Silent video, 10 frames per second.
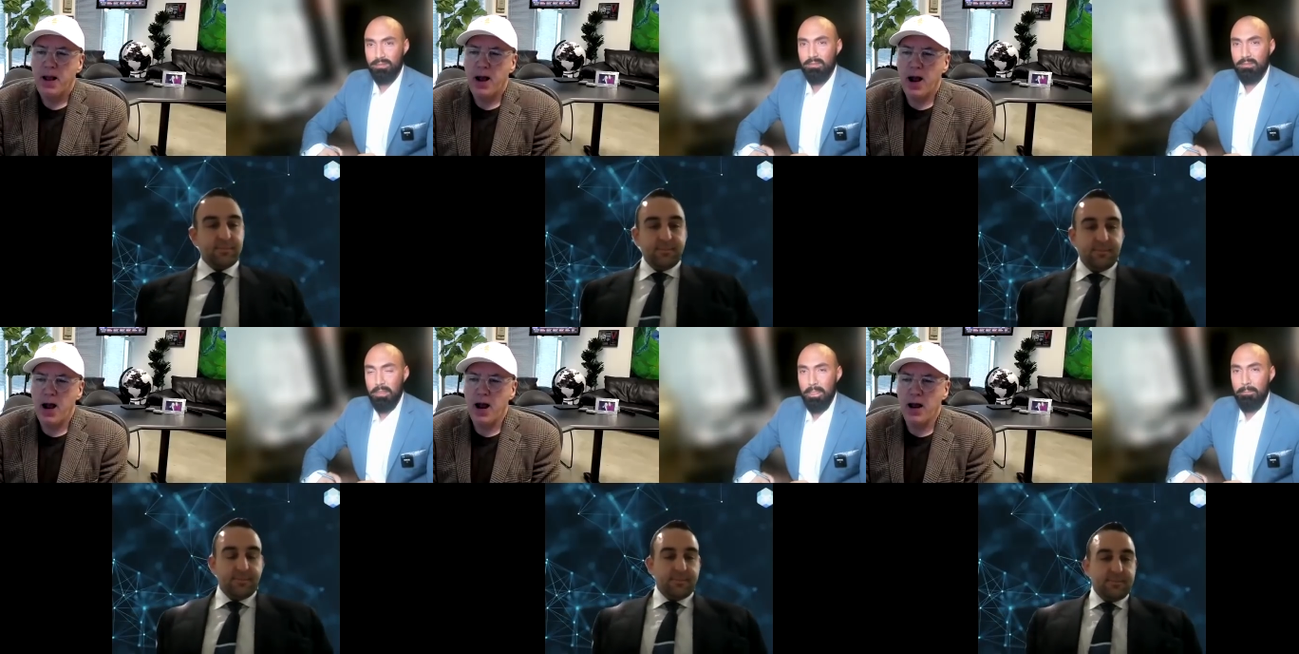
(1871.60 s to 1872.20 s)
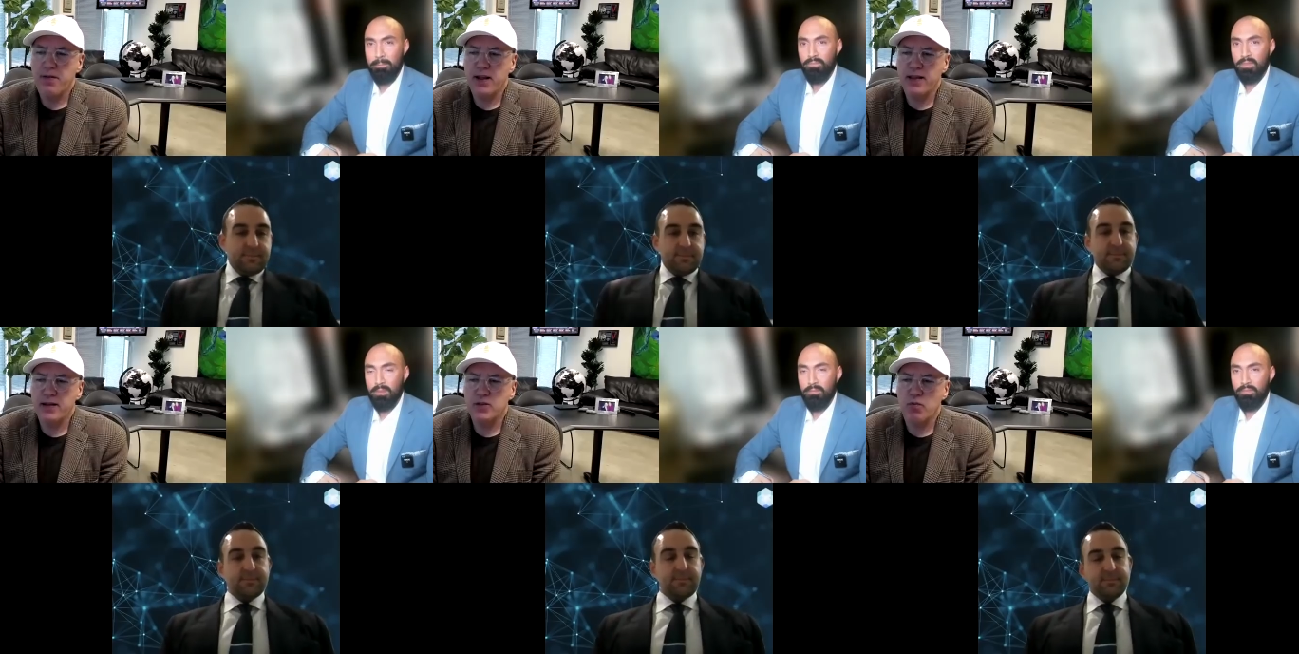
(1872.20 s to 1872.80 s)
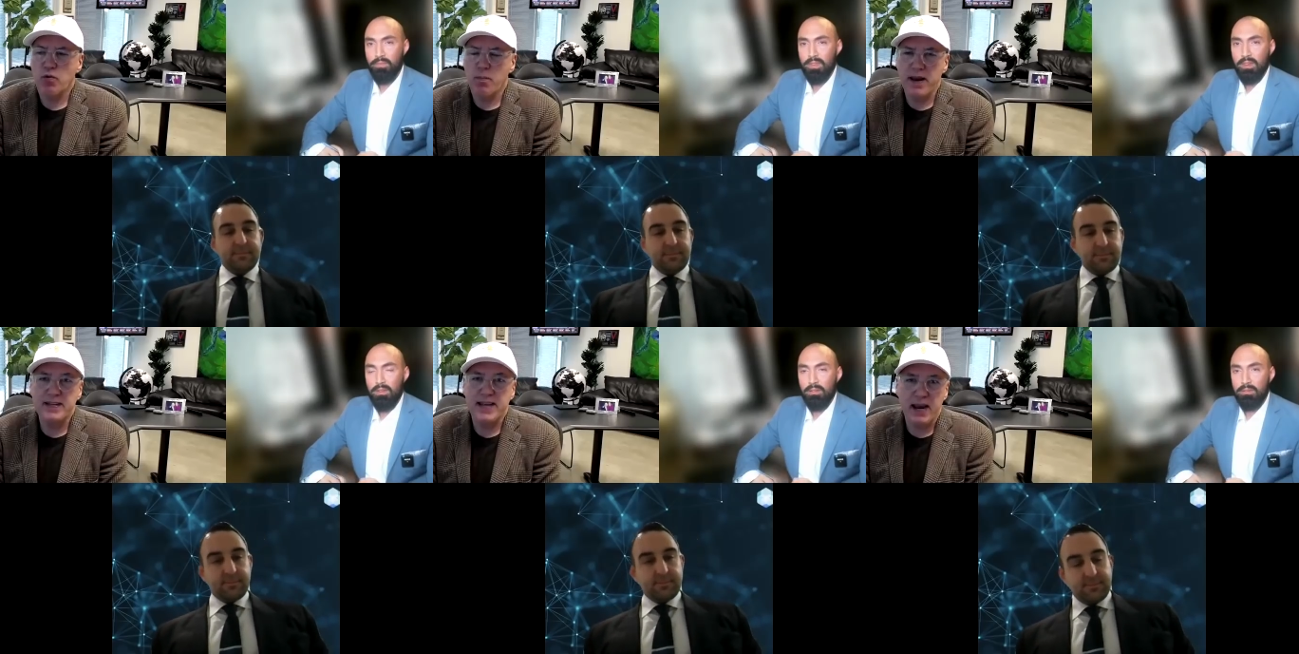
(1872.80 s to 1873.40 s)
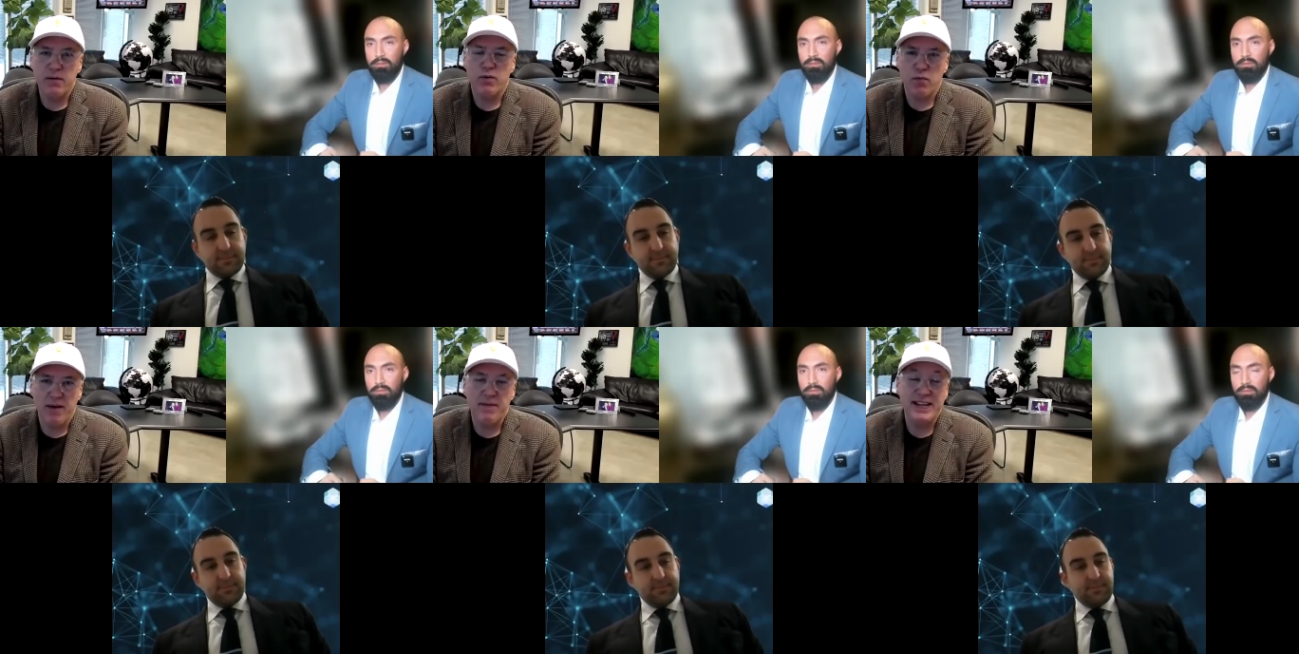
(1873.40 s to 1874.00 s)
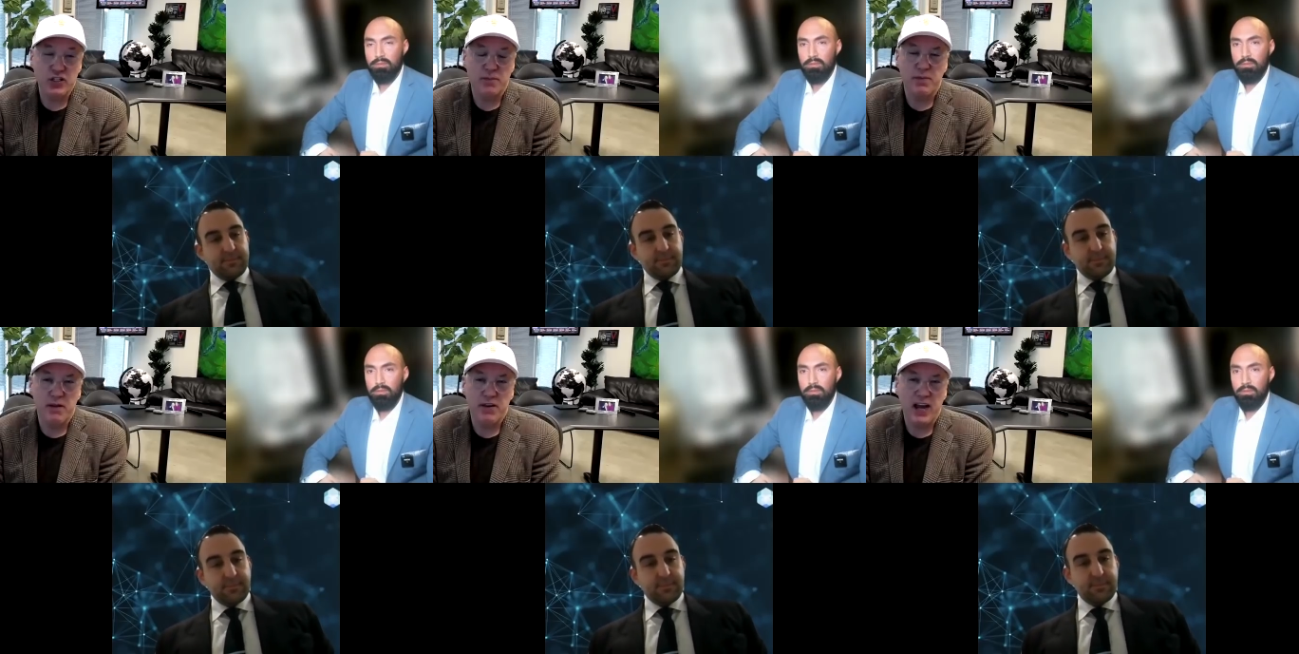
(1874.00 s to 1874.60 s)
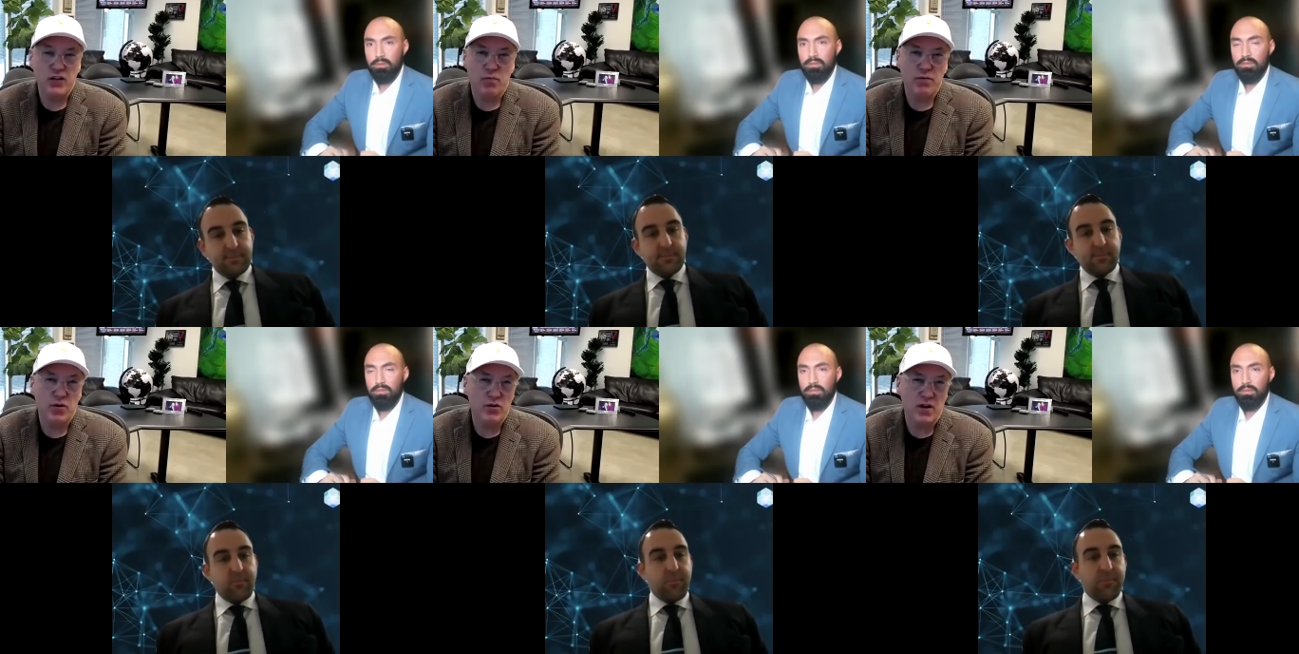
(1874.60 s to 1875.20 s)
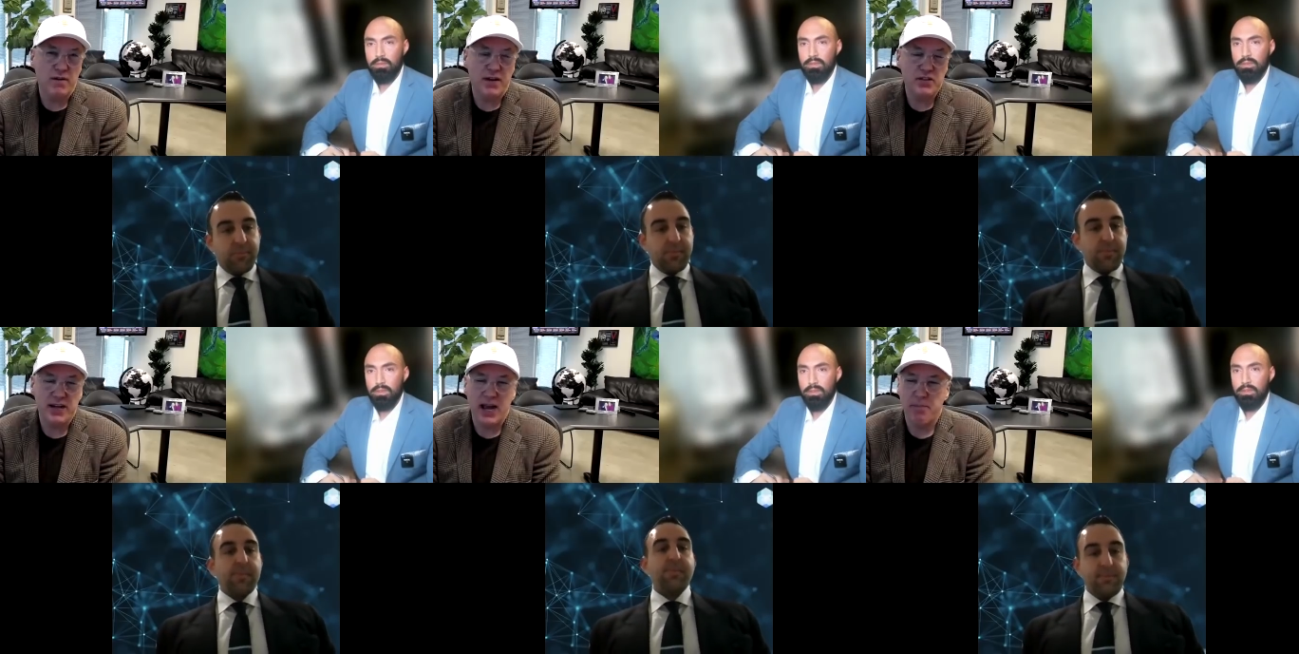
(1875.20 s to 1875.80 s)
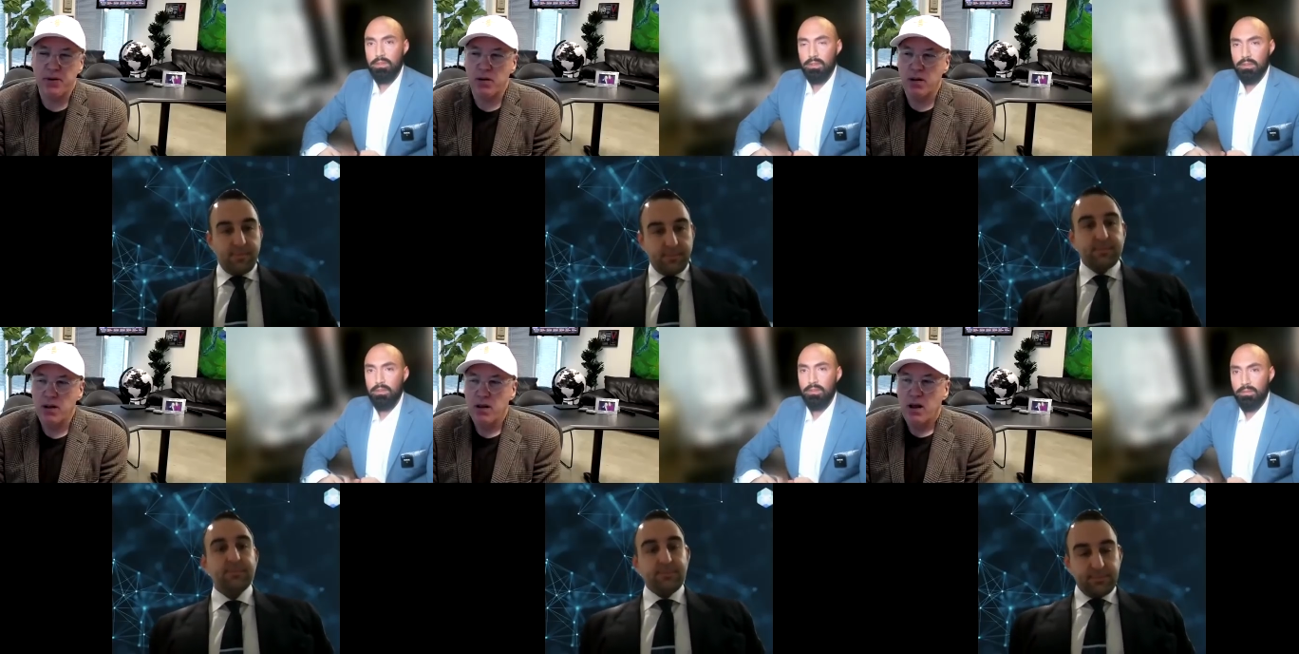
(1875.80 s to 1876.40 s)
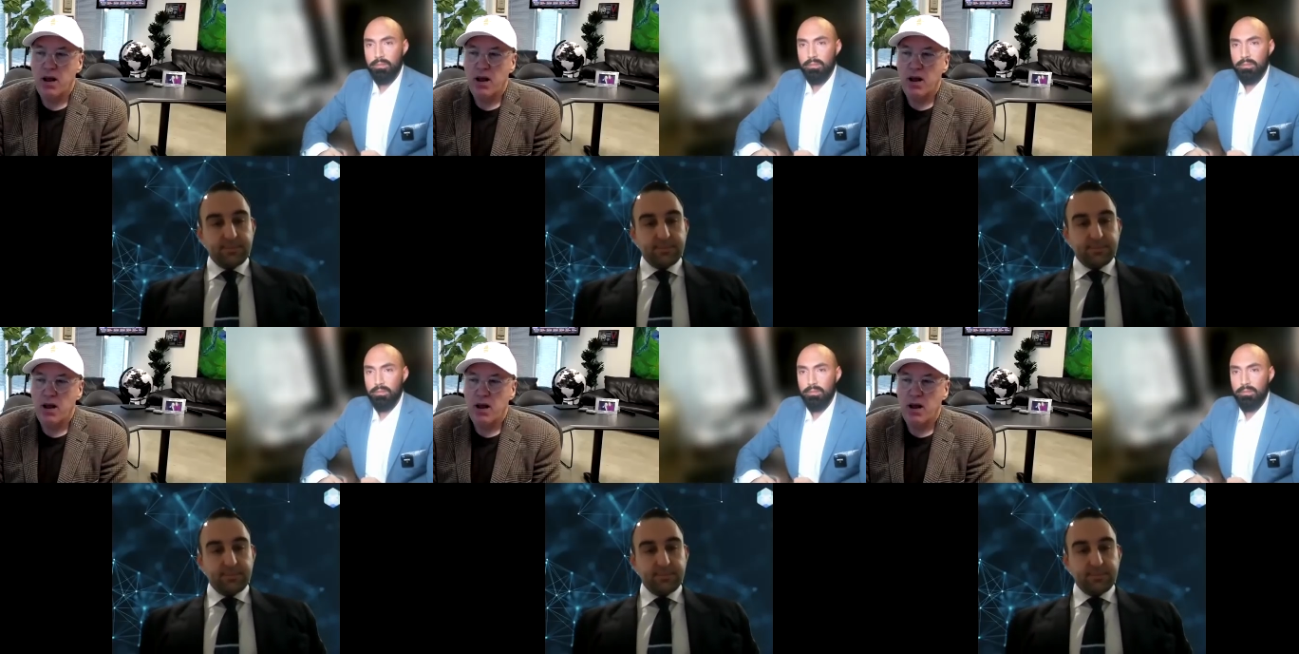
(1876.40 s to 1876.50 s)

Speaker 1: I think that we'll maintain, we have a discipline of cash flow returns on invested capital.